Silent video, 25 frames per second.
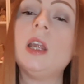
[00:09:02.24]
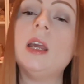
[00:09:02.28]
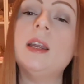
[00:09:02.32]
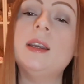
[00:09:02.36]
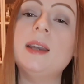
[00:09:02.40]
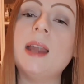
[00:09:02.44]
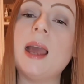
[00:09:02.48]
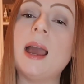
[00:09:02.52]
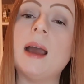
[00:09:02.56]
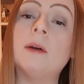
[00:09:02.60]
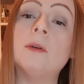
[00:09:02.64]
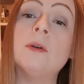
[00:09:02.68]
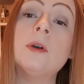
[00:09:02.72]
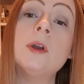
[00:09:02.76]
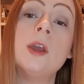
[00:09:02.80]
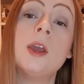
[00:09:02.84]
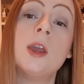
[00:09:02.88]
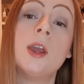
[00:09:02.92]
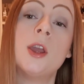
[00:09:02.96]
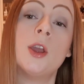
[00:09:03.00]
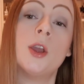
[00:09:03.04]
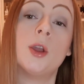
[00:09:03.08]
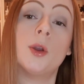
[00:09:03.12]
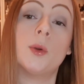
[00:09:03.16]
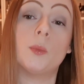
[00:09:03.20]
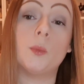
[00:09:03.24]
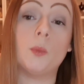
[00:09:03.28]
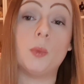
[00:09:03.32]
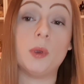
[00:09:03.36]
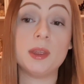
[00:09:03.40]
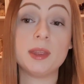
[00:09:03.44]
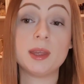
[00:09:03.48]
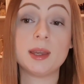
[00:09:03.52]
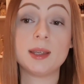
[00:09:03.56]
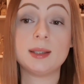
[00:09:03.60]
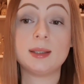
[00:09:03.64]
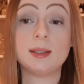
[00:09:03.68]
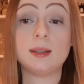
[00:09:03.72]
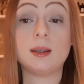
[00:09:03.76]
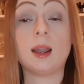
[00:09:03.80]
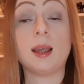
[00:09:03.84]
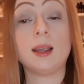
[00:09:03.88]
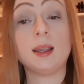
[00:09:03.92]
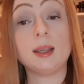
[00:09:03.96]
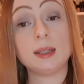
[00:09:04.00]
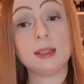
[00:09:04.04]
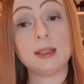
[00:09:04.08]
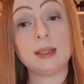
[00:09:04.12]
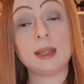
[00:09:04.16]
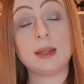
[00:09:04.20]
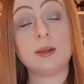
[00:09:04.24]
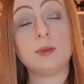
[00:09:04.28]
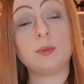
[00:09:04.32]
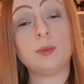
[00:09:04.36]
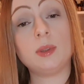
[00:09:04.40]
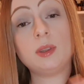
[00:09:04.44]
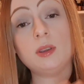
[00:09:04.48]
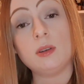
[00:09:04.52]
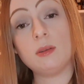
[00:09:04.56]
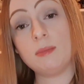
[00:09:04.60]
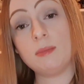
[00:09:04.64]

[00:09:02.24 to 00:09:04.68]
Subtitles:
Now, with us, like I said, with your